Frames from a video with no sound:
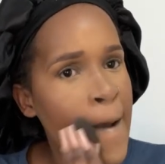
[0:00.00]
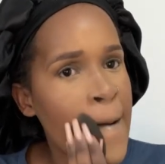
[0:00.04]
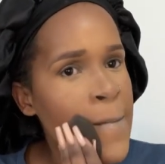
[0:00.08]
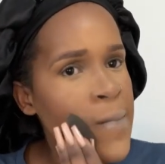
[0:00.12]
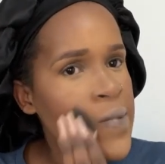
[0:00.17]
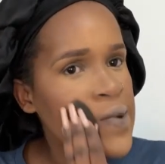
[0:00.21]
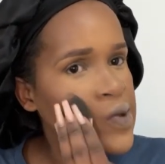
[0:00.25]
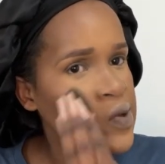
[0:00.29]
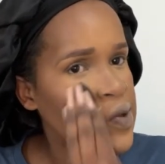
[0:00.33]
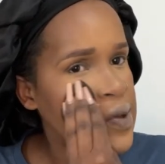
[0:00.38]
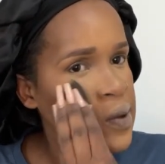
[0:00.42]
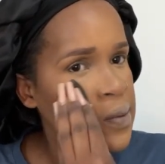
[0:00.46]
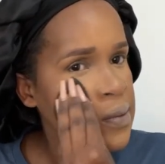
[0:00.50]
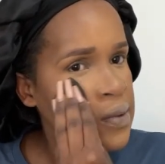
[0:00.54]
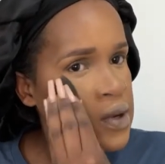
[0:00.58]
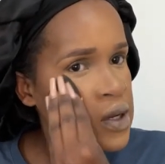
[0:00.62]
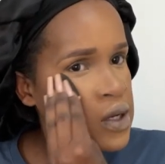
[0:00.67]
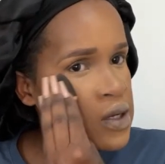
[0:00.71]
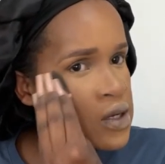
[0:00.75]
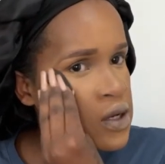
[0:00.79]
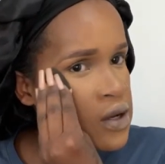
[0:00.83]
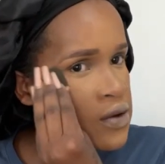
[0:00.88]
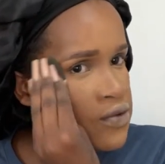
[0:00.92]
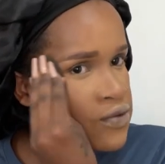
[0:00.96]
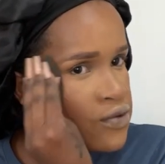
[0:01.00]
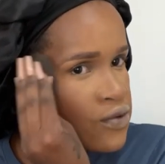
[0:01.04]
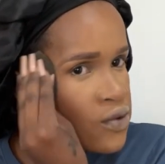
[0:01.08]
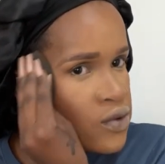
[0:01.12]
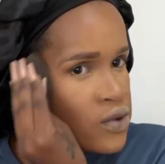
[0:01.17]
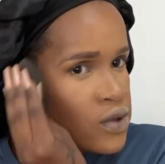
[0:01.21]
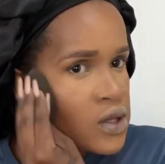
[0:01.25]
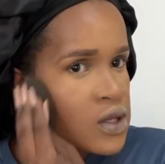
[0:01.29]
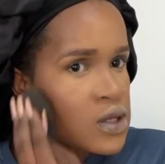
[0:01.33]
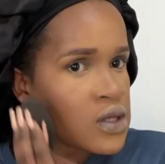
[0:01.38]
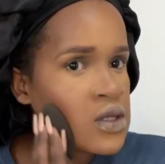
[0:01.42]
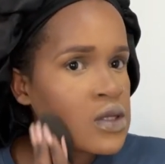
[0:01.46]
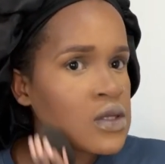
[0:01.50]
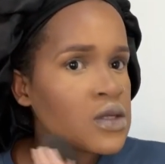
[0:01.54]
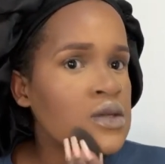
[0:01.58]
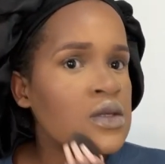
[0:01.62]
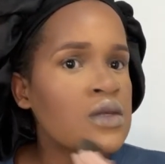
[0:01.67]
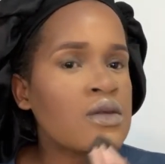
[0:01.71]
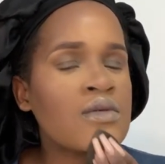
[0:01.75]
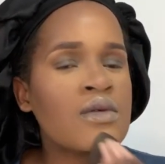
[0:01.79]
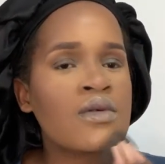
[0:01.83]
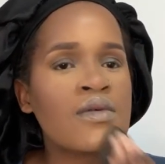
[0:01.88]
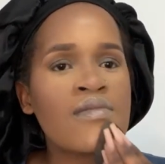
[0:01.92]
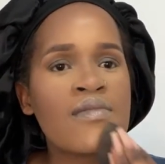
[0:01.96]
beauty blender for
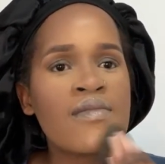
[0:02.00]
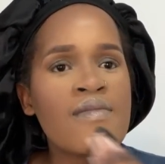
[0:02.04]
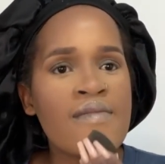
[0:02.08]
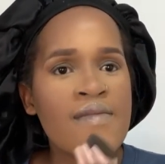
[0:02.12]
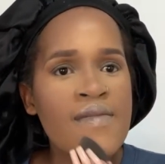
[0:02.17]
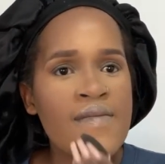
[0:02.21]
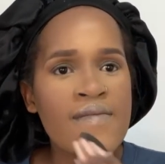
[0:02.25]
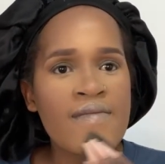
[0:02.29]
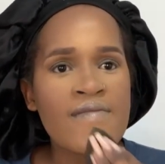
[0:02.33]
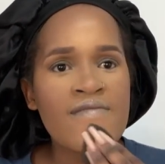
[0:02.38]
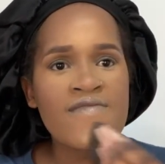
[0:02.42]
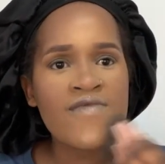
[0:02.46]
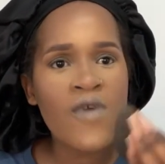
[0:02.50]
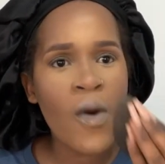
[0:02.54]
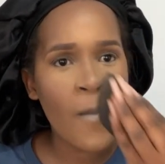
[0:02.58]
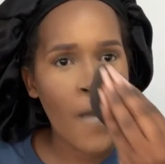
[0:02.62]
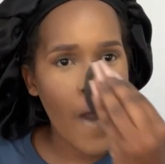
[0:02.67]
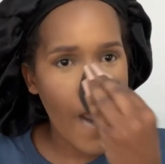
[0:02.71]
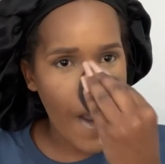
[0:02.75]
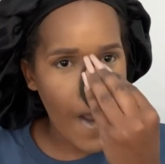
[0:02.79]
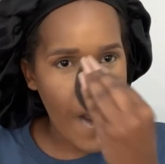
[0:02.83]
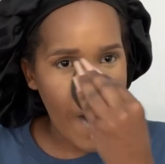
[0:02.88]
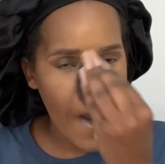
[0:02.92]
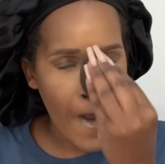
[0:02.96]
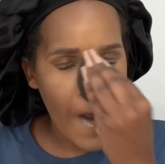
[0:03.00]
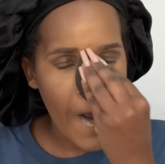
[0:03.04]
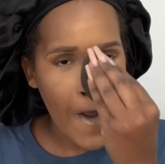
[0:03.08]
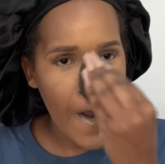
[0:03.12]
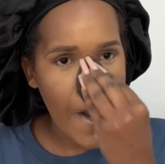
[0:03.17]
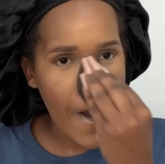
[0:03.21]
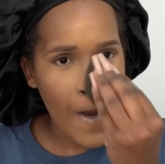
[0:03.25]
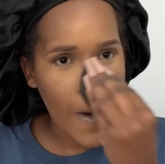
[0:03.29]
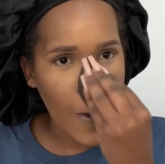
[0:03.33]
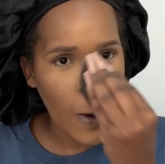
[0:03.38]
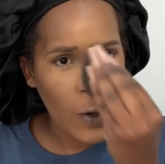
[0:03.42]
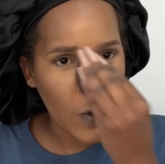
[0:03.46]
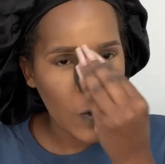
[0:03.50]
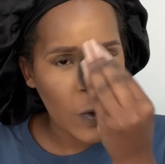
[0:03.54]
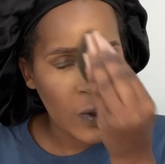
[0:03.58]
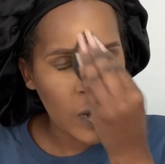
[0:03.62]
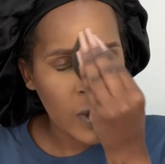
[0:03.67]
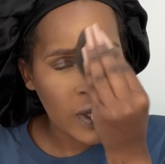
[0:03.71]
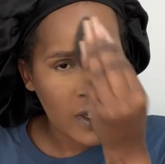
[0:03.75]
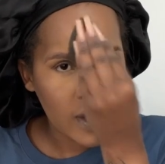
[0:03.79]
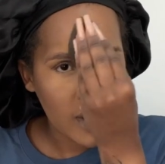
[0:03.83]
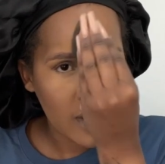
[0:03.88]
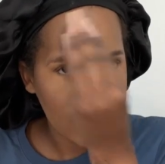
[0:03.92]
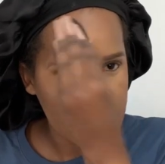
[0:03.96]
this, for my
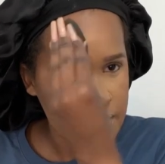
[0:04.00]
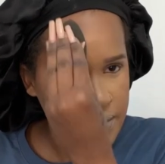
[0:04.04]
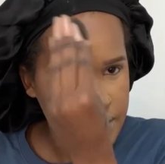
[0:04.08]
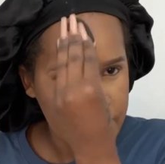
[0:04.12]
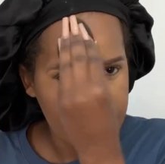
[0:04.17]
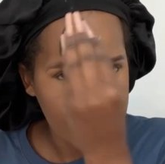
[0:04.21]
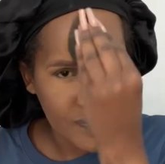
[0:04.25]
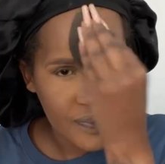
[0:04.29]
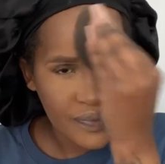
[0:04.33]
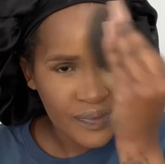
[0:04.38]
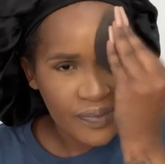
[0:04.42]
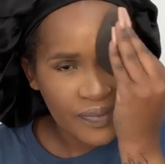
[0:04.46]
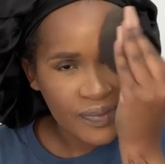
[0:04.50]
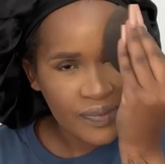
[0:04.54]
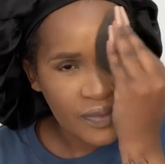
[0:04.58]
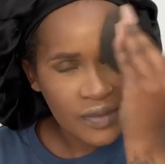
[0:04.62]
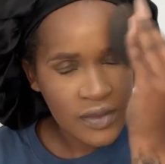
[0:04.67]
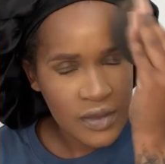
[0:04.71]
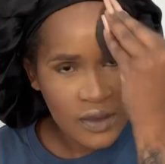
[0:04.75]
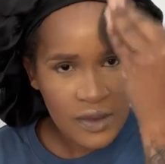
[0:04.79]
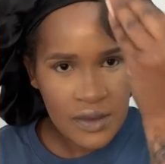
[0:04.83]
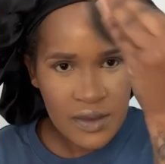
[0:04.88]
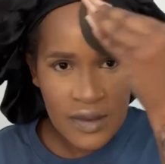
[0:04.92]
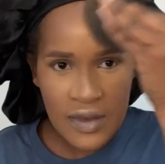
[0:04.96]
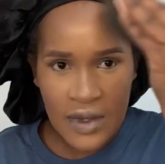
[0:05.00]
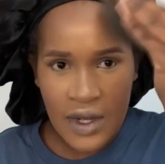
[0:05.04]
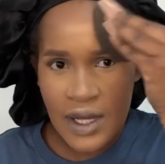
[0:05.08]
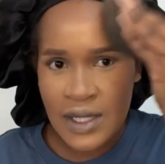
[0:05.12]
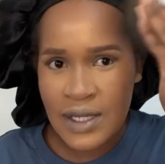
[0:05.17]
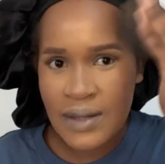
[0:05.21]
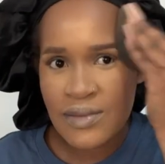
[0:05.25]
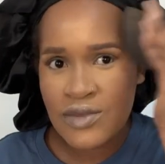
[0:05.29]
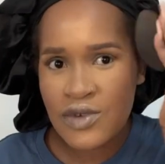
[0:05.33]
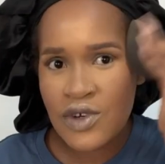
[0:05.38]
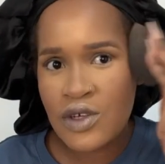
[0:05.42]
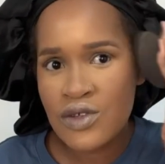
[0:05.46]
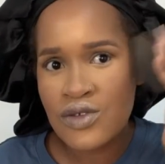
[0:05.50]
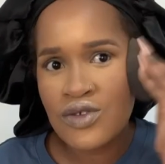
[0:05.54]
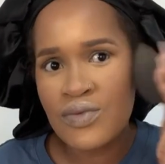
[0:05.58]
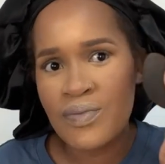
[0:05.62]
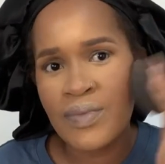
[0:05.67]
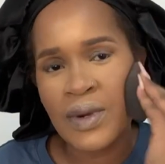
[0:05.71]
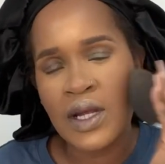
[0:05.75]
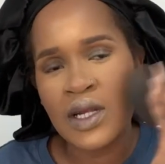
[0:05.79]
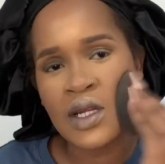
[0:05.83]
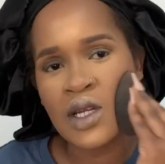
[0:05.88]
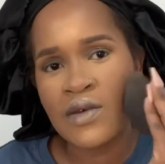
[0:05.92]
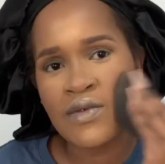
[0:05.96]
look, guys. I'm trying to
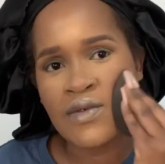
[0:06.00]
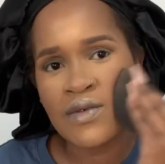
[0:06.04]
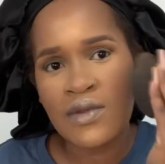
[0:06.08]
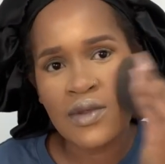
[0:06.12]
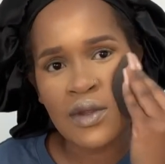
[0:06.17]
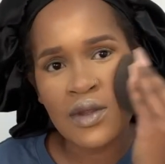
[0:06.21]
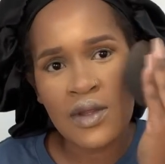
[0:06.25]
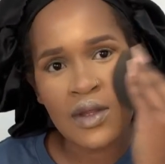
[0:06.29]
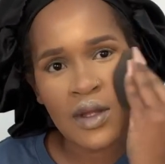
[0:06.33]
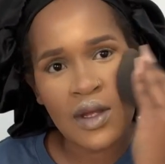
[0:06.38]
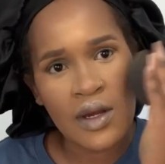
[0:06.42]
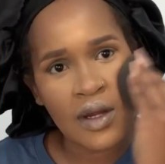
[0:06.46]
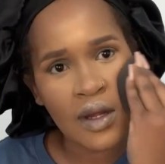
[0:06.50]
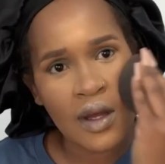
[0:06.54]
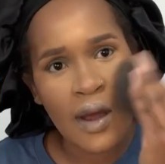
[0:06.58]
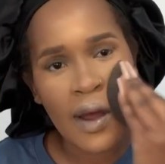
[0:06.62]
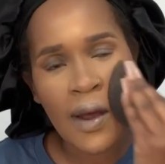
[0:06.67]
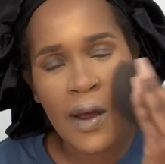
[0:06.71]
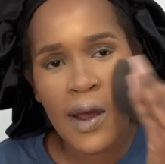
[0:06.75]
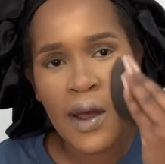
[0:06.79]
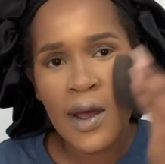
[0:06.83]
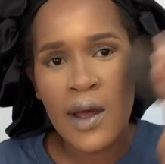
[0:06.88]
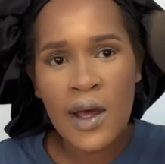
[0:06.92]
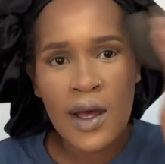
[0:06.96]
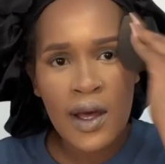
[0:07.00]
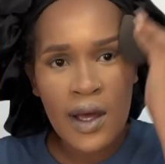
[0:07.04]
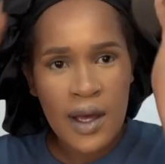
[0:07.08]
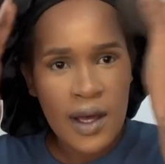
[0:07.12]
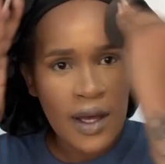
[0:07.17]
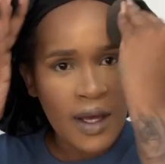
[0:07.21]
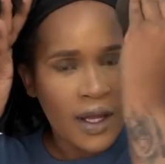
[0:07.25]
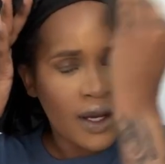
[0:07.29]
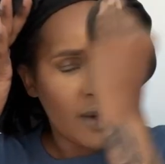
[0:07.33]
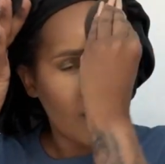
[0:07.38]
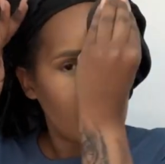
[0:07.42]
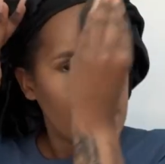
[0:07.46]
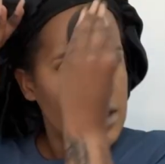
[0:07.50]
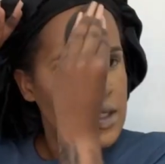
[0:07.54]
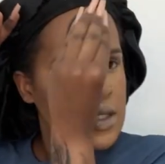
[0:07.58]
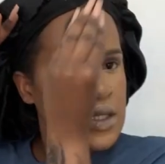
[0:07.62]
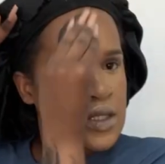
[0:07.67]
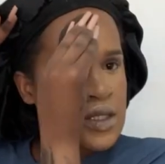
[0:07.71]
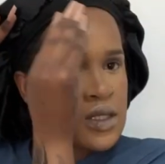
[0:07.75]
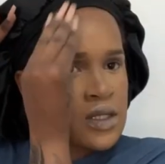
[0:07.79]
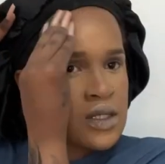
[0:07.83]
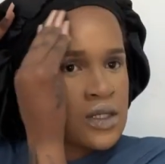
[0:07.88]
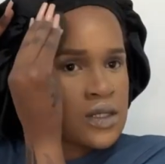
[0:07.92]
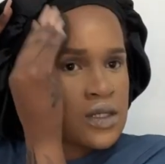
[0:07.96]
blend everything that it must
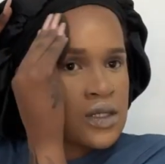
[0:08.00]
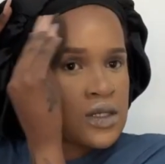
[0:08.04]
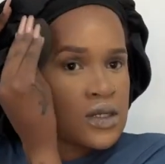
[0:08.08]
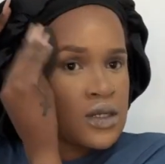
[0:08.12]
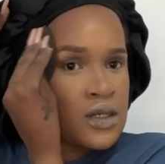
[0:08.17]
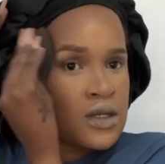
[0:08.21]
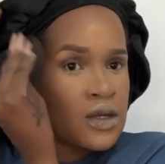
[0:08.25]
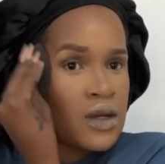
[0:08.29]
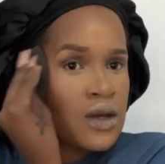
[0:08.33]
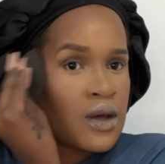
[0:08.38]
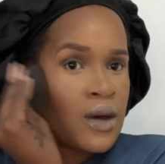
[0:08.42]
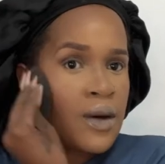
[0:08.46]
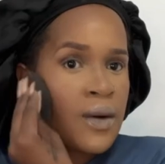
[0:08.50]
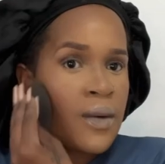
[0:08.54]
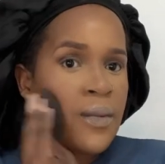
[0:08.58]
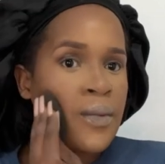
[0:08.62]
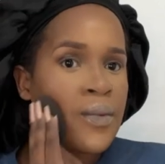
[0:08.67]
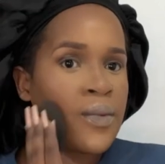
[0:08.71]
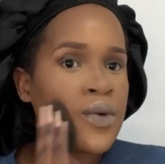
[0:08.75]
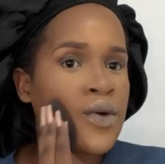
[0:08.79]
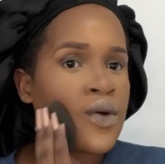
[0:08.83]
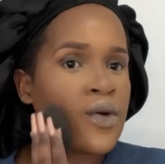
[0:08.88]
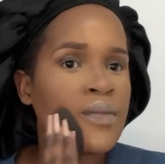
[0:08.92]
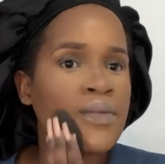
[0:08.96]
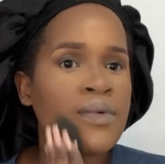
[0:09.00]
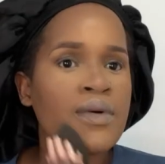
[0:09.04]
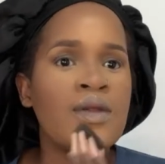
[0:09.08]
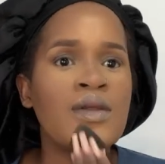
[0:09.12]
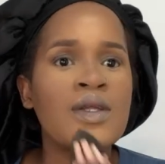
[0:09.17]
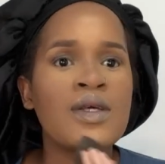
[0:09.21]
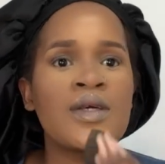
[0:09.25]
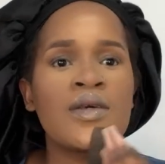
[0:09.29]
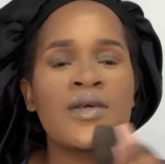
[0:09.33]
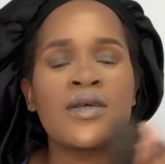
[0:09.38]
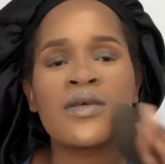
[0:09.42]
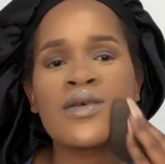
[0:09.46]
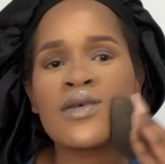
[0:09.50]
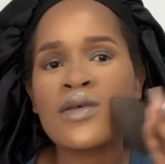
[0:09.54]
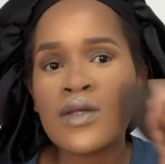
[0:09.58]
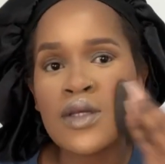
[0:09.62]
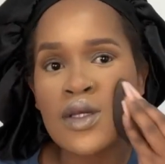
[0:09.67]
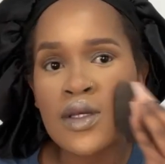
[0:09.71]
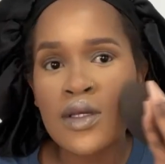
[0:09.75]
sit properly.